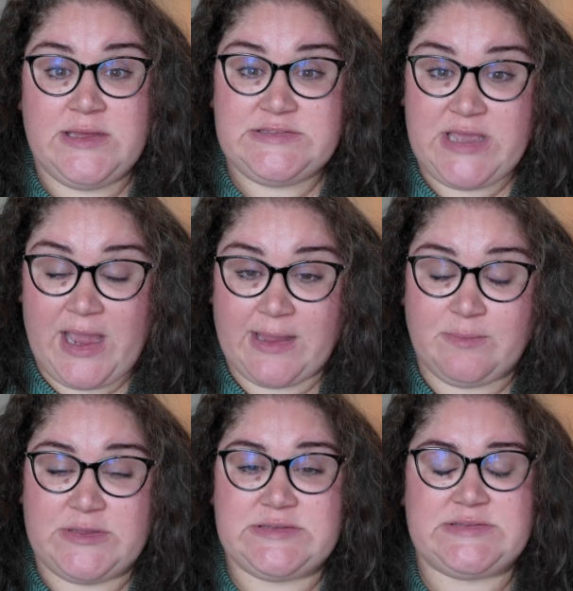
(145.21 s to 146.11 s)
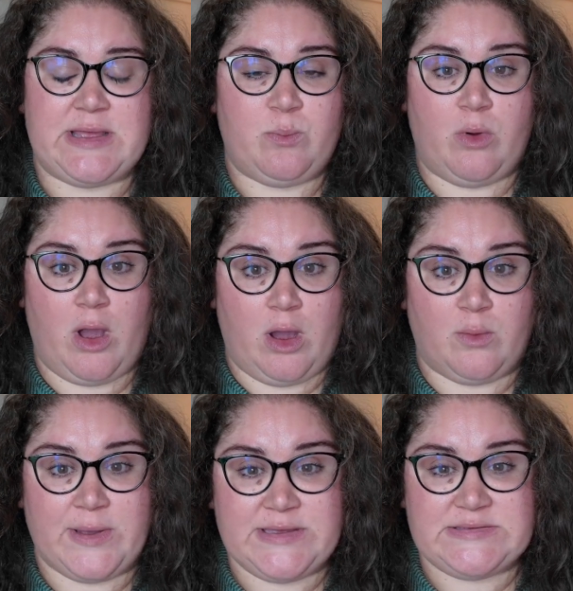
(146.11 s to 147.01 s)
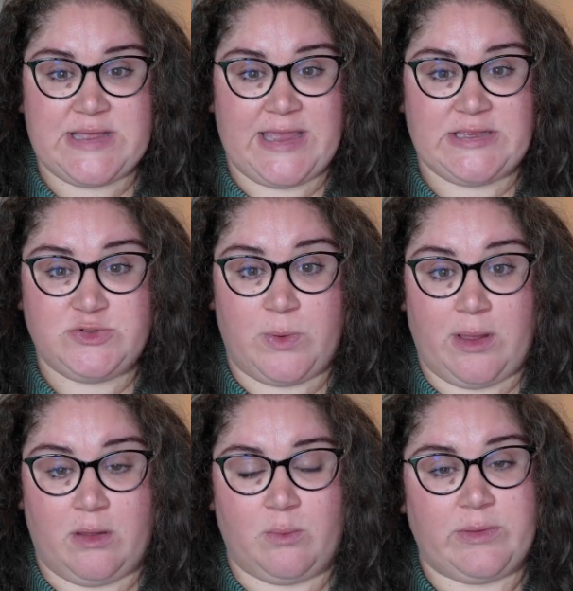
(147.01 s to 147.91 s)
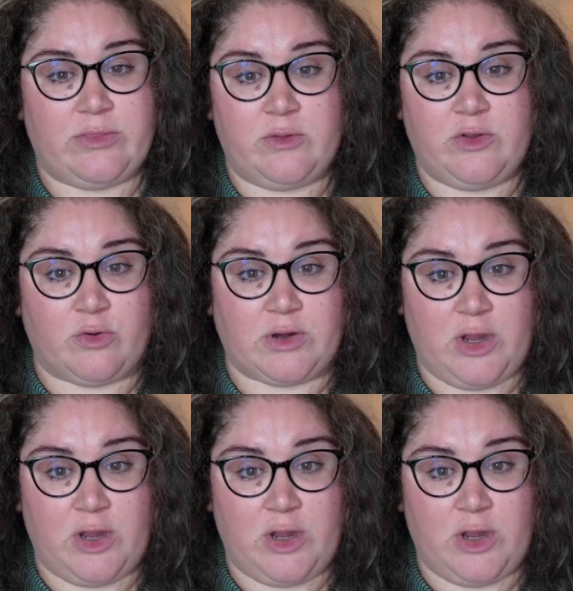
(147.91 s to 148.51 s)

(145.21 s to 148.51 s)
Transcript: timeless and will always age well with your